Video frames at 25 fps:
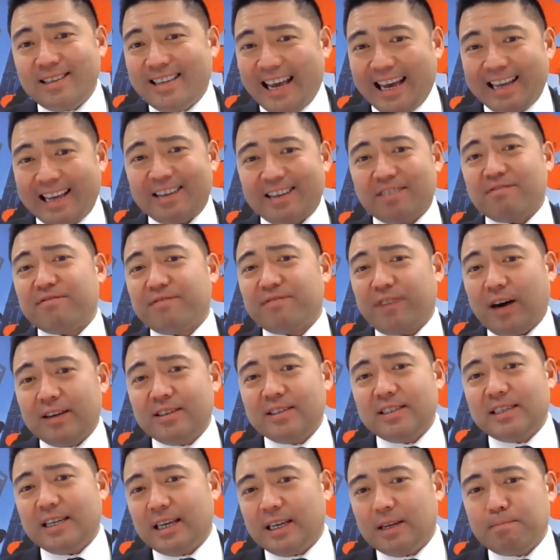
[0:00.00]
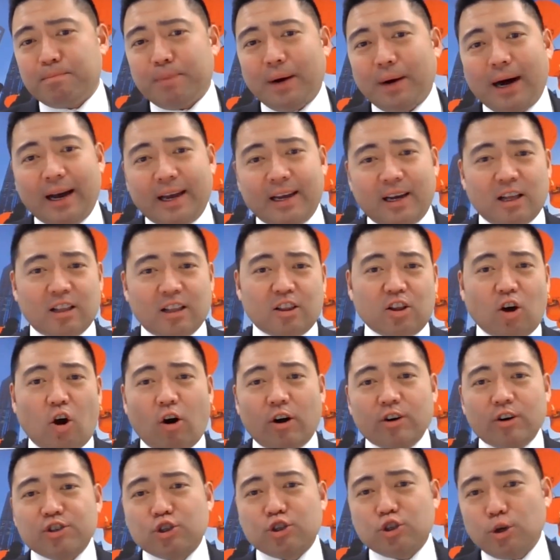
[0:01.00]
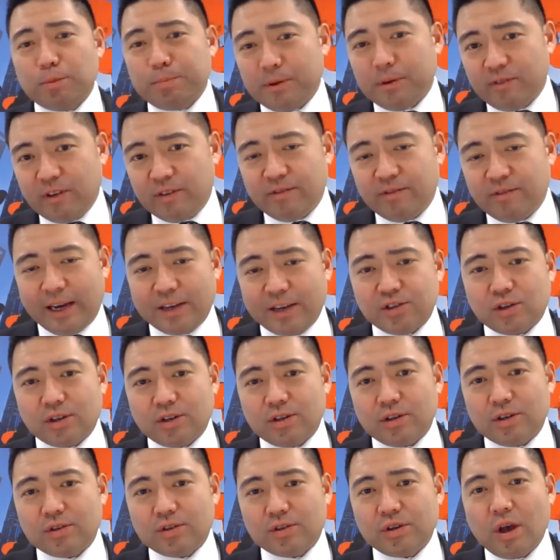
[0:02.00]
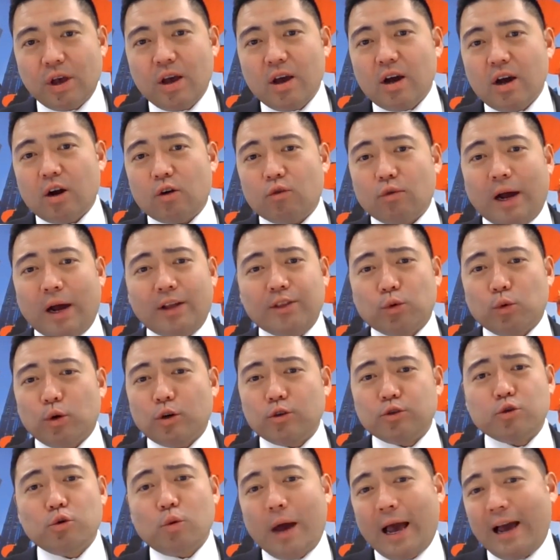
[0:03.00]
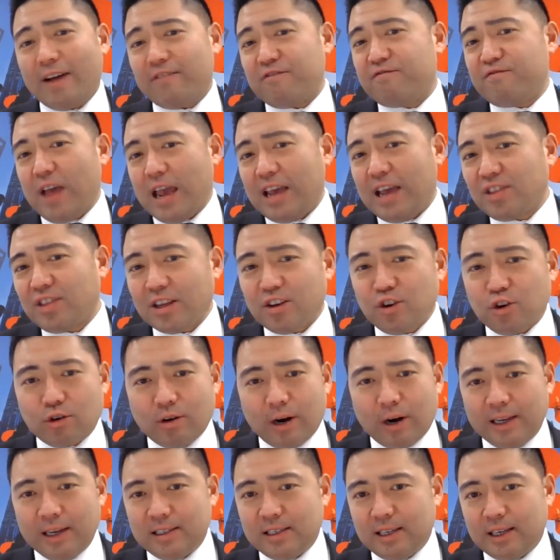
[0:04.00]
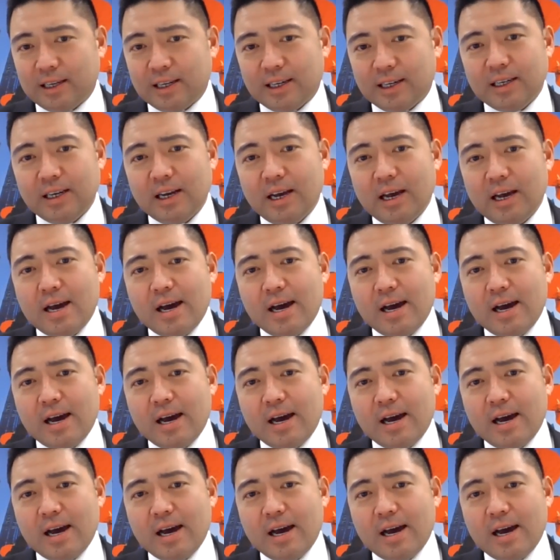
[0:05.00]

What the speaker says: get funded by a large group of investors around the world who have faith in your idea.